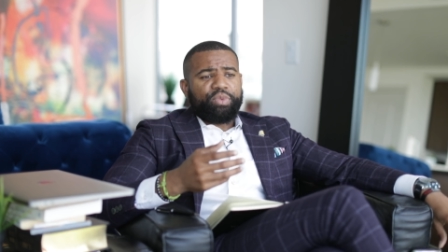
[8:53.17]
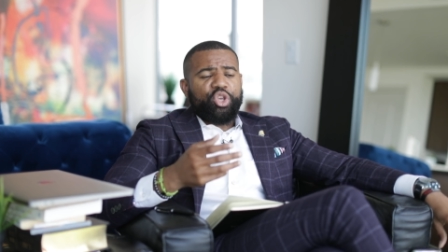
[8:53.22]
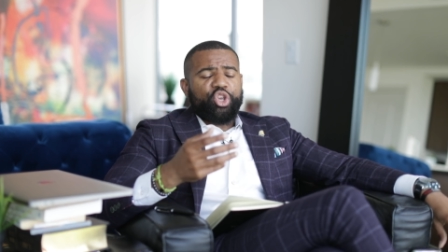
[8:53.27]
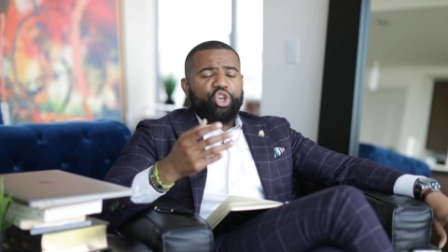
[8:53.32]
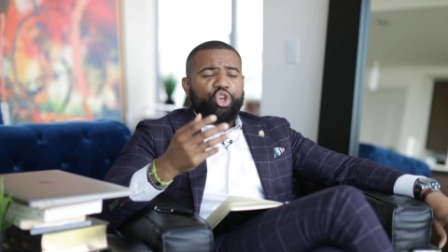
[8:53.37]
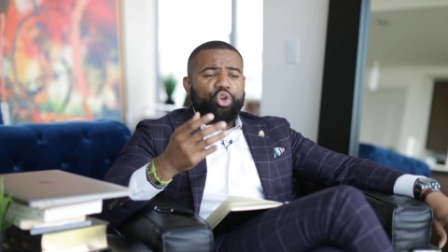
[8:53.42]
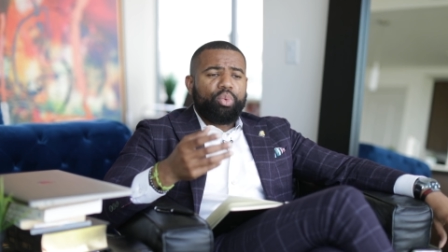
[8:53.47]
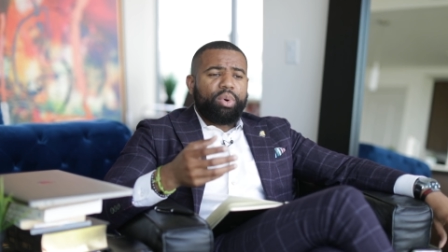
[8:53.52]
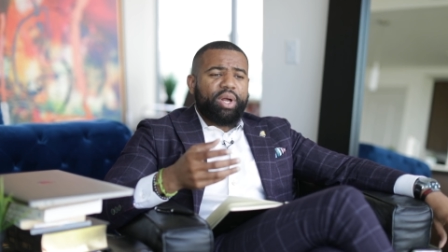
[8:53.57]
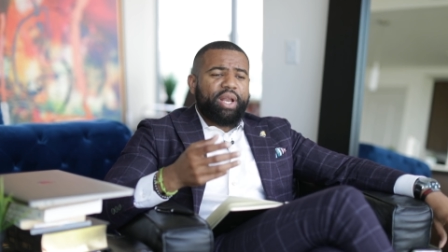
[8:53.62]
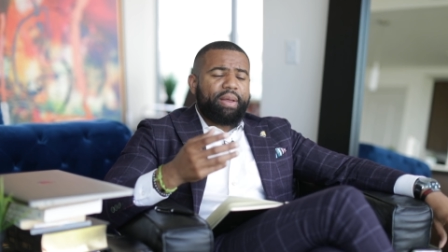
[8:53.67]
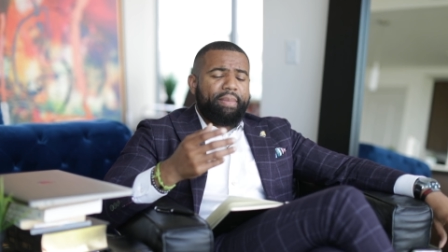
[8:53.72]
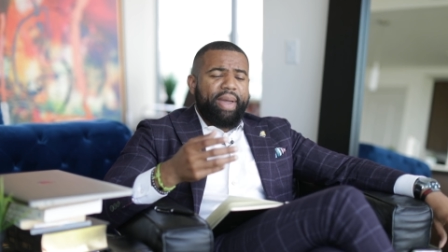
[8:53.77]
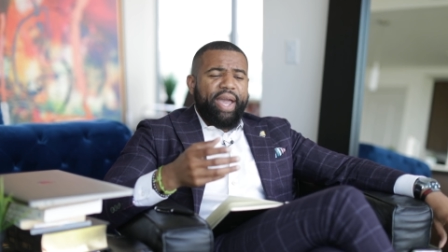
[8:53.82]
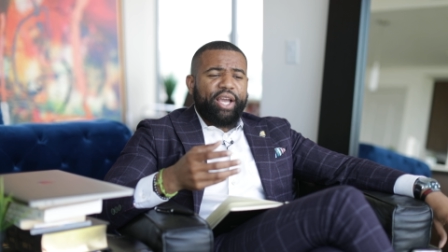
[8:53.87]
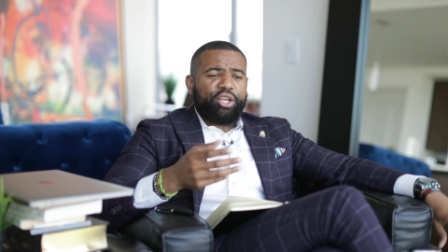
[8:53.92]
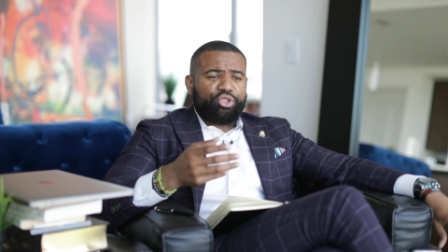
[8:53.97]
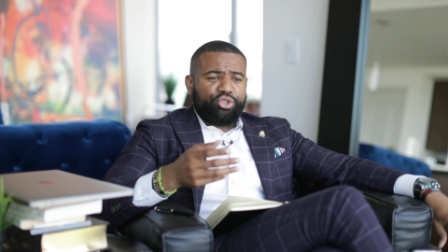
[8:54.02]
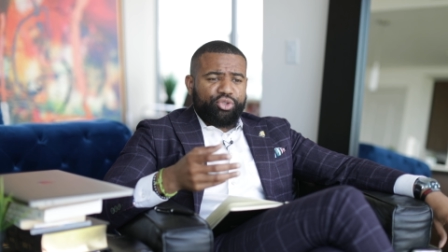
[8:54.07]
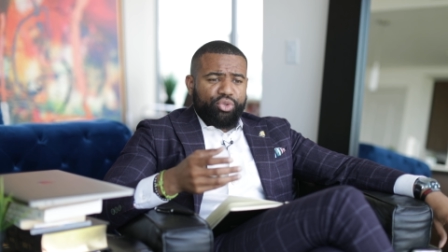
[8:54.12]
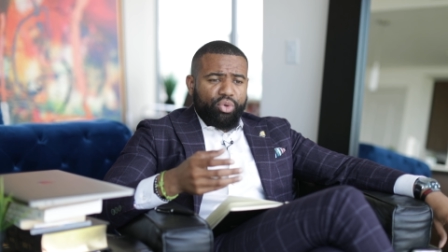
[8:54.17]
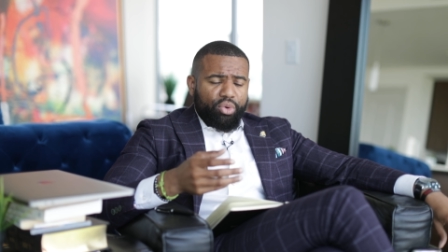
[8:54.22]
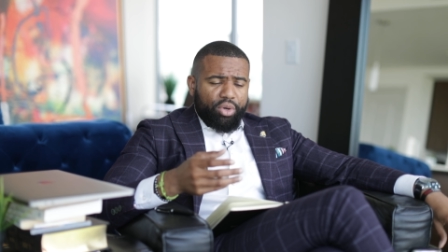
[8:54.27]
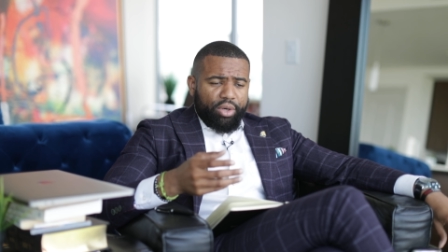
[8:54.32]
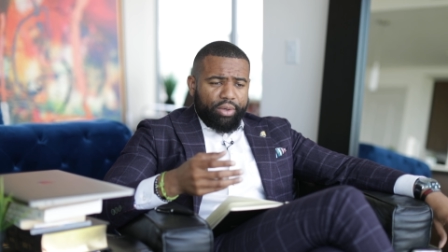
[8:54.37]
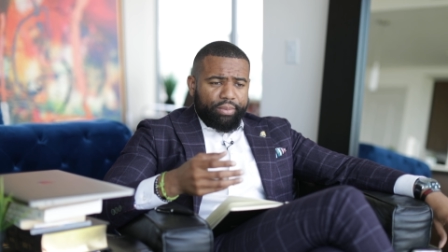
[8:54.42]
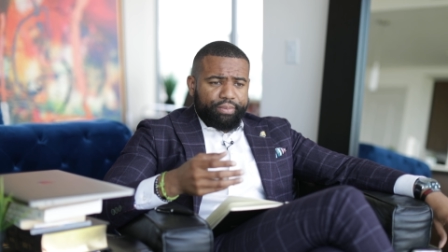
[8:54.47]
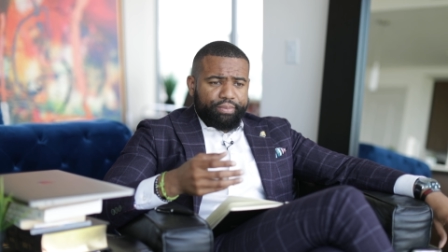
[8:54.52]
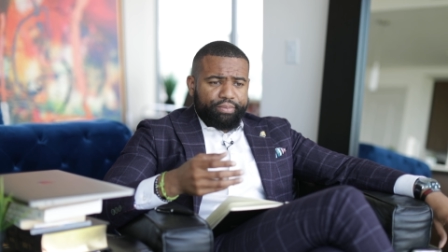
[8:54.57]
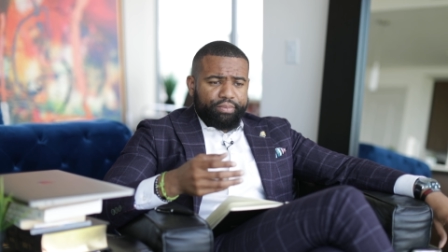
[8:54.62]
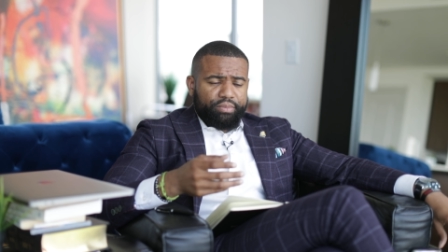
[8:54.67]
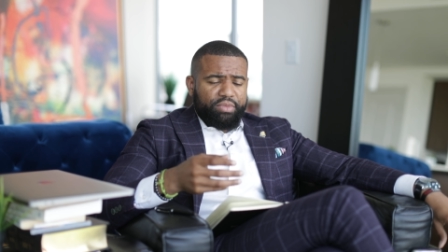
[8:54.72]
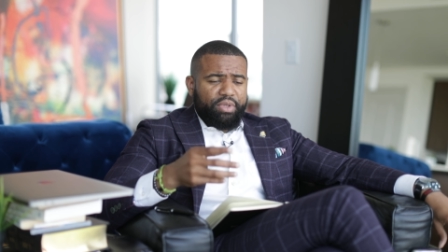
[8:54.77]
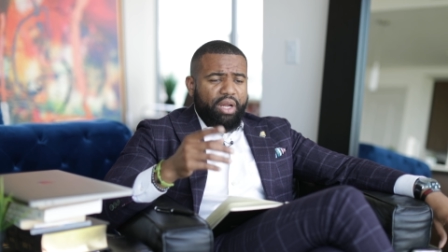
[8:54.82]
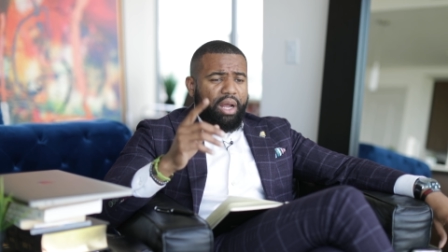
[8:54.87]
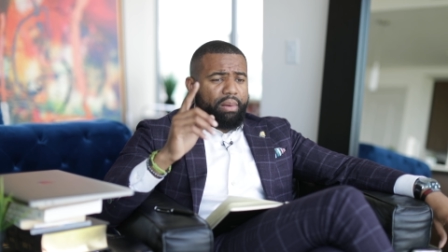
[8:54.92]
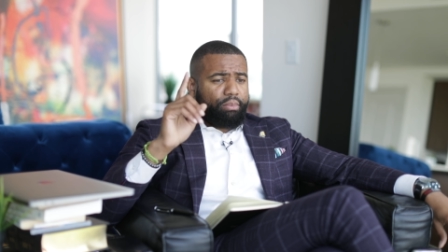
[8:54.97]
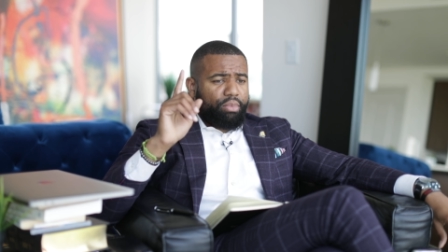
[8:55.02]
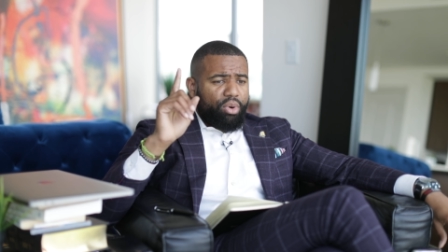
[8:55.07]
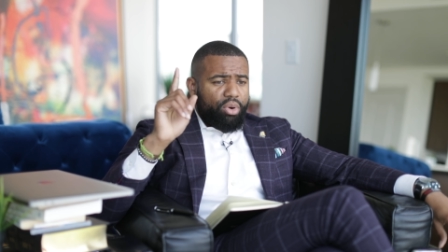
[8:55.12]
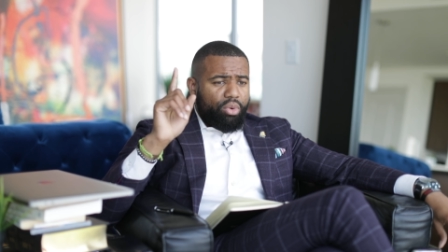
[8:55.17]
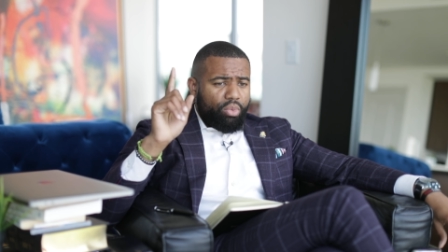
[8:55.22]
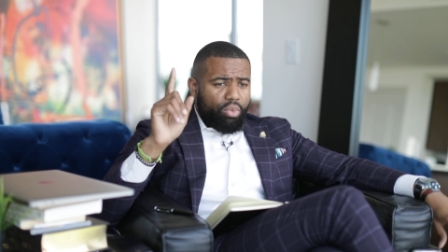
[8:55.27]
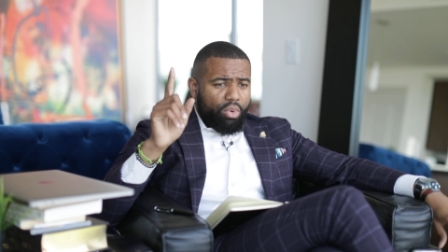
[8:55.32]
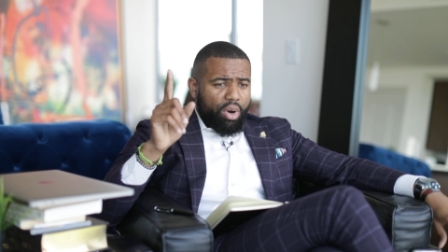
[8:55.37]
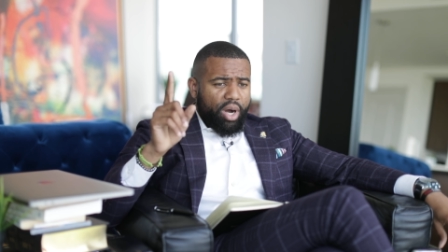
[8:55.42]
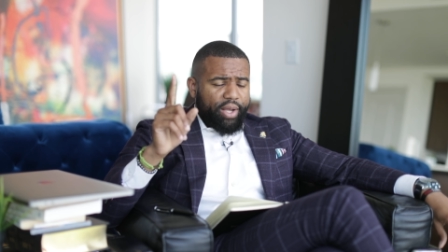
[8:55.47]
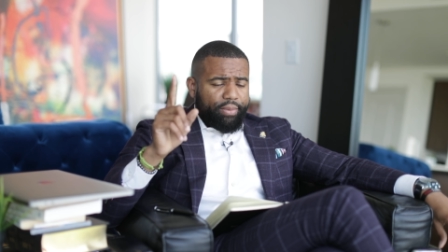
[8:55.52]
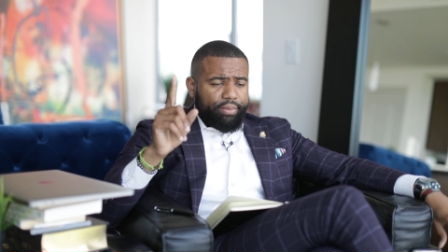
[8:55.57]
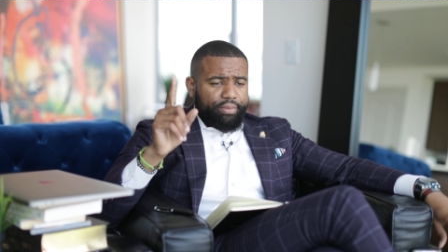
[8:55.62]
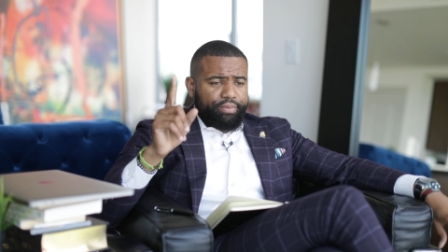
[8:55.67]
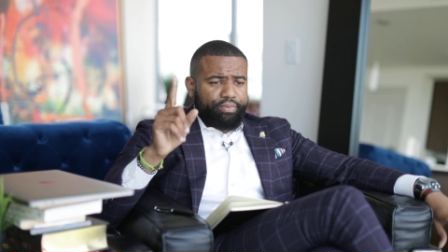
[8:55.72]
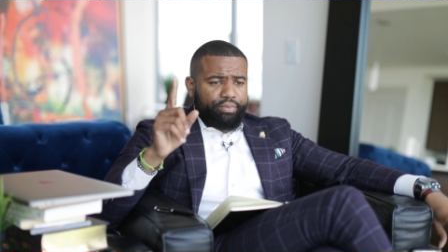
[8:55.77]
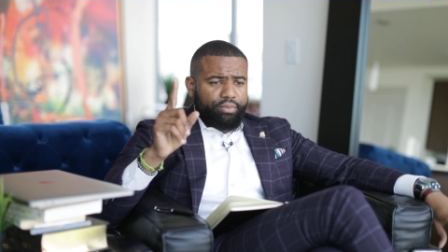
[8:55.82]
you want to make sure, number one,